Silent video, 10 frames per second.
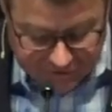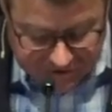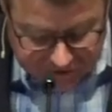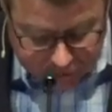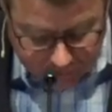
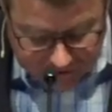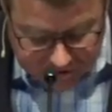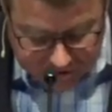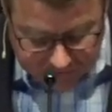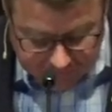
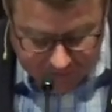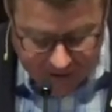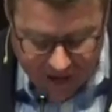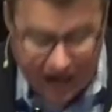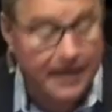situation
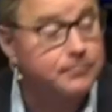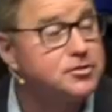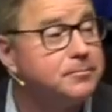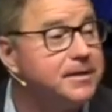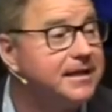I am
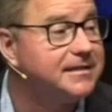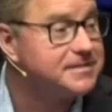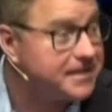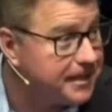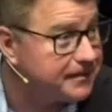to be
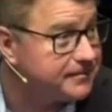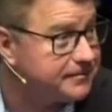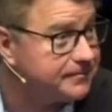content.